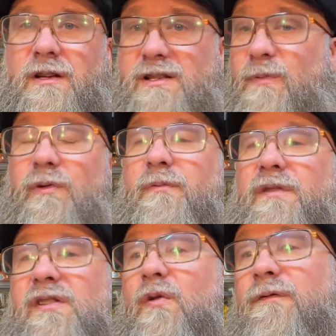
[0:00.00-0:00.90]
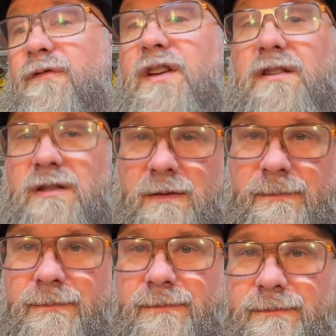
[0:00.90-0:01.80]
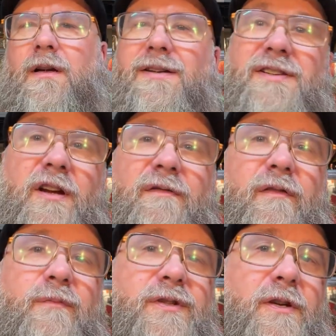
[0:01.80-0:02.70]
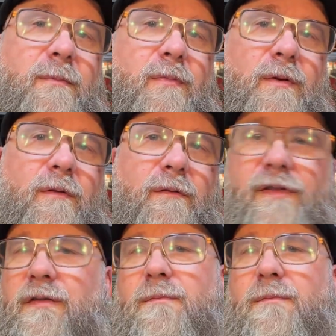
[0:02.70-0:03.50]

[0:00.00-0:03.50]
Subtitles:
is molded with no feet. Aside from some very